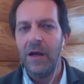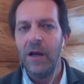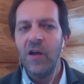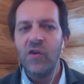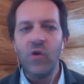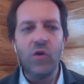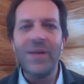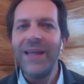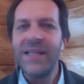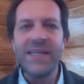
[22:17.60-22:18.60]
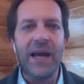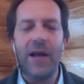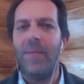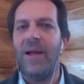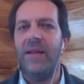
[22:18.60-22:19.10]
So don't get scared
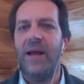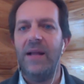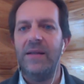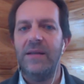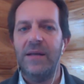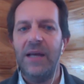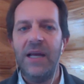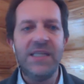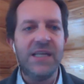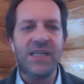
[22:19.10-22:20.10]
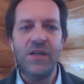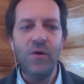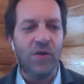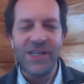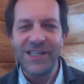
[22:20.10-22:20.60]
about that. It's just you're
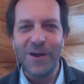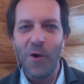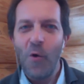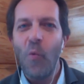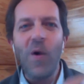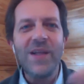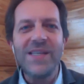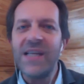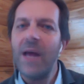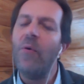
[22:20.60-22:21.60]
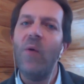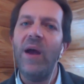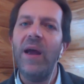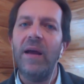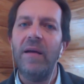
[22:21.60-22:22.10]
just one step
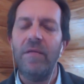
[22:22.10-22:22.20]
away